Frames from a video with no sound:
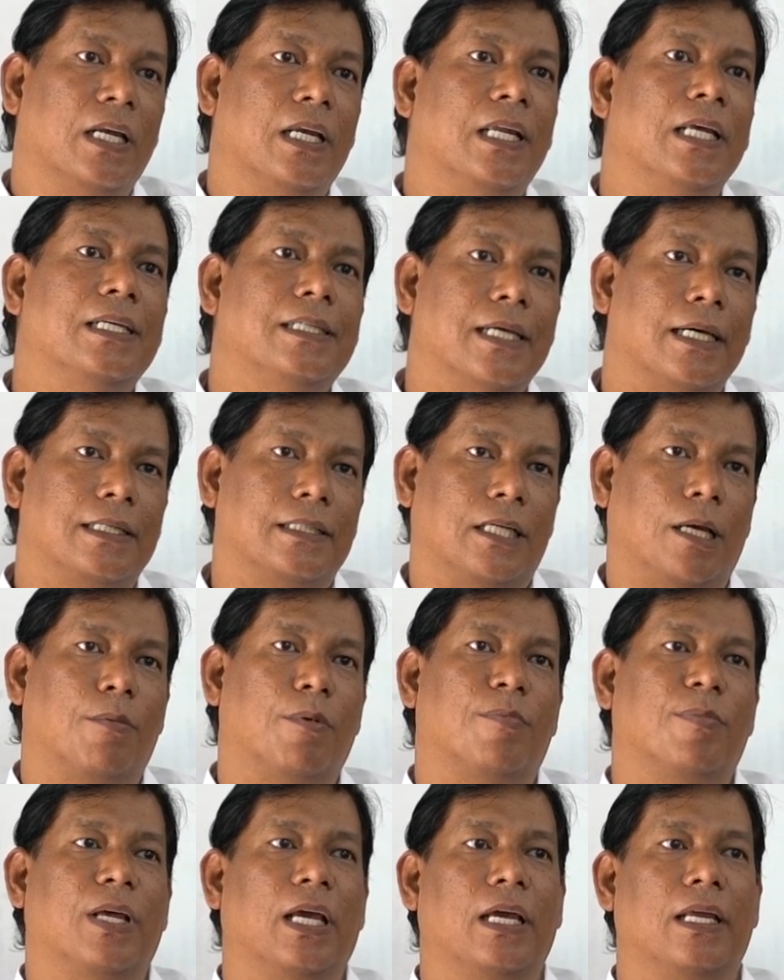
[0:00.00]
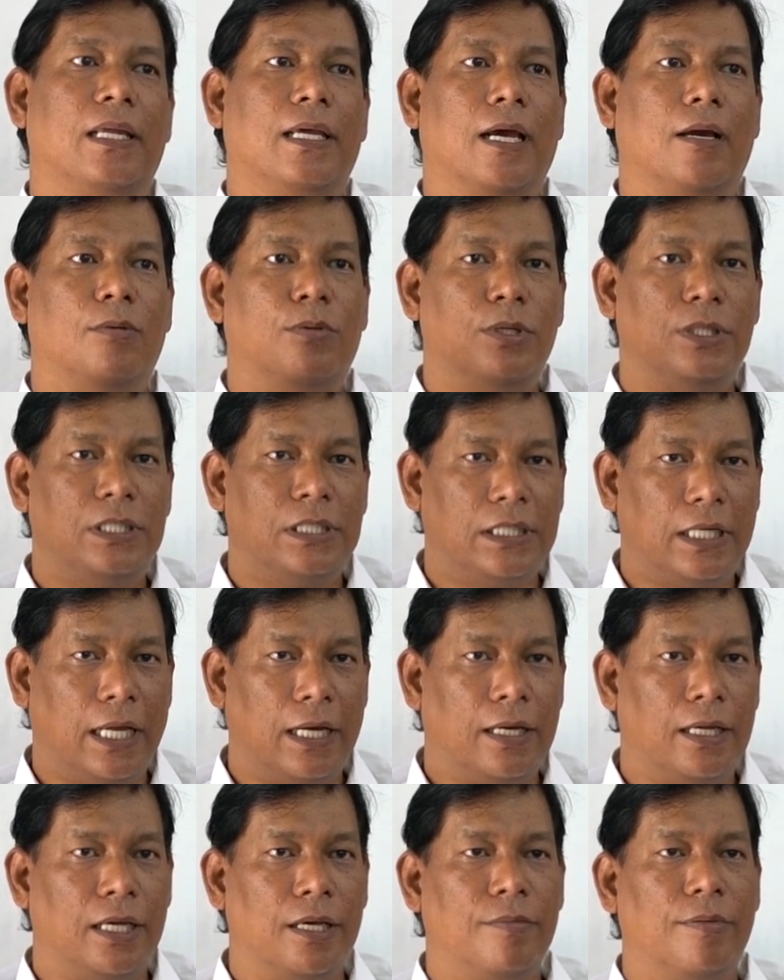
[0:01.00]
These are some of the areas which
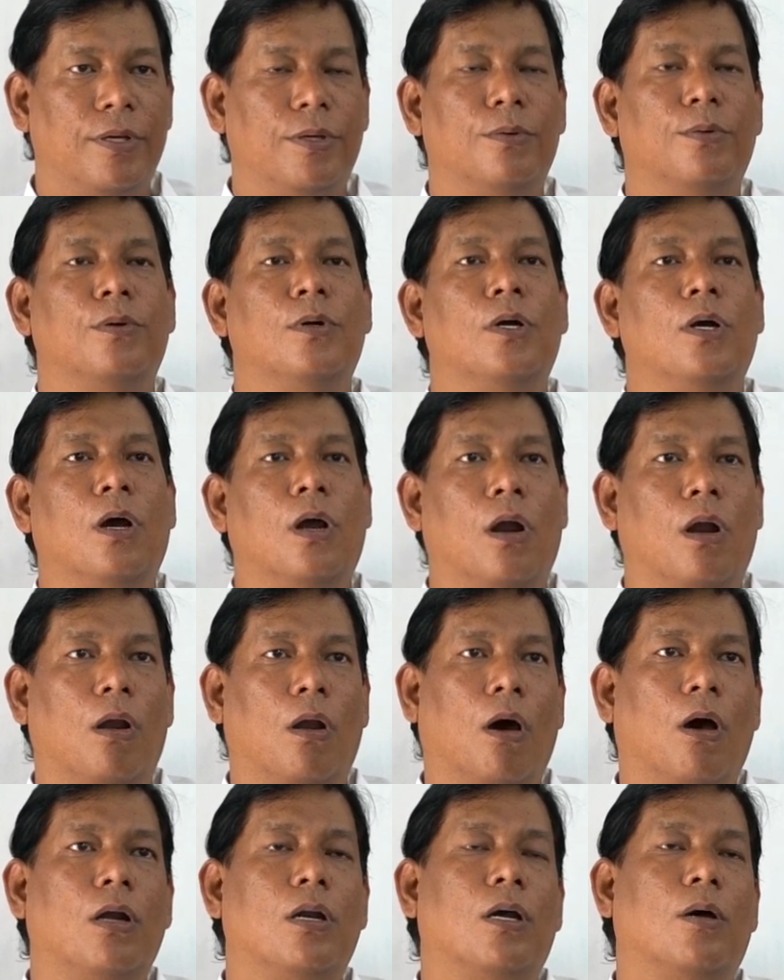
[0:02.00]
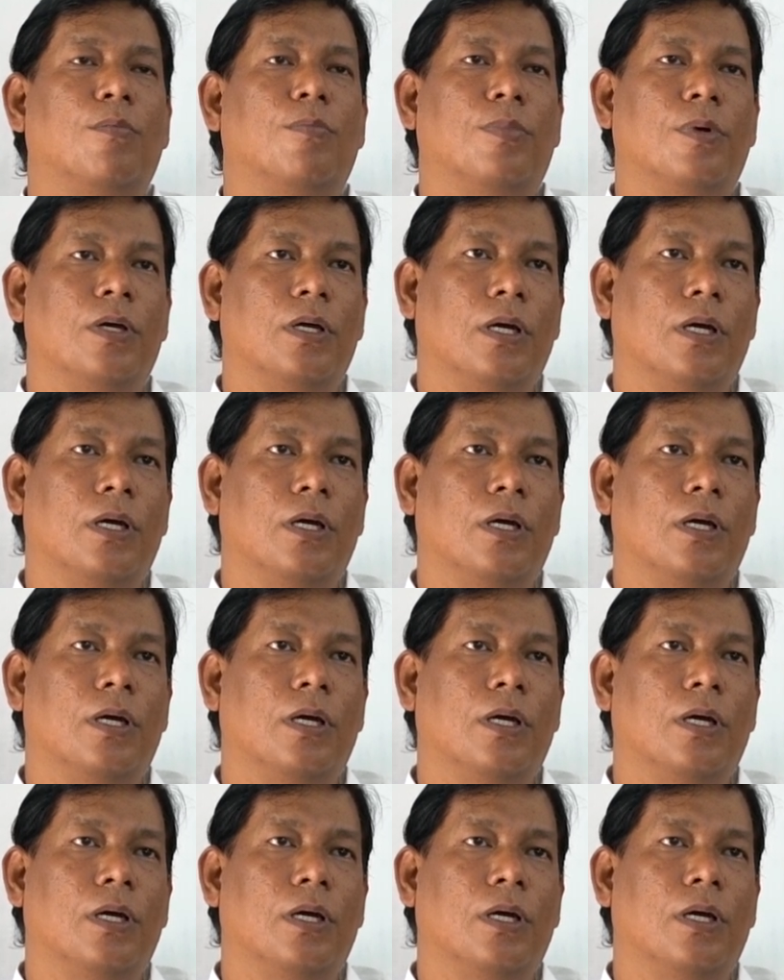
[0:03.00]
can give you a lot of